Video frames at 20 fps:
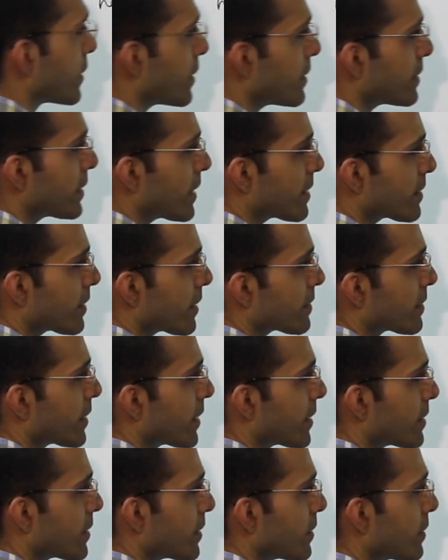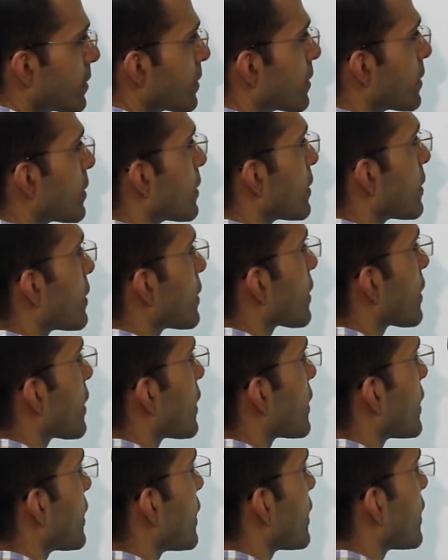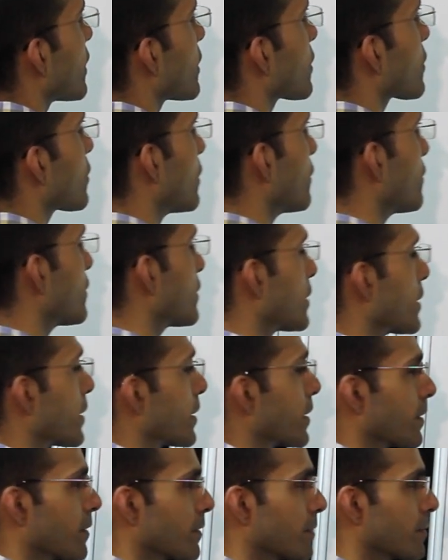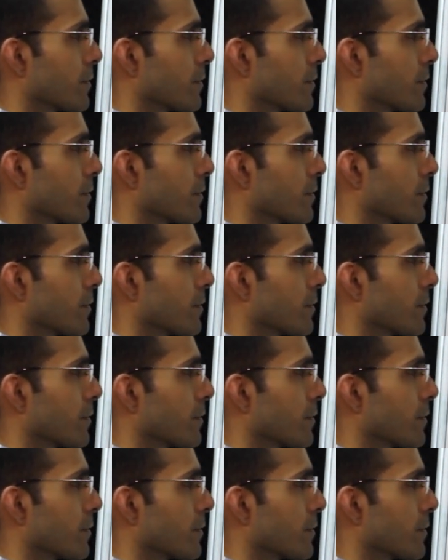this as the center, cut an arc of 3.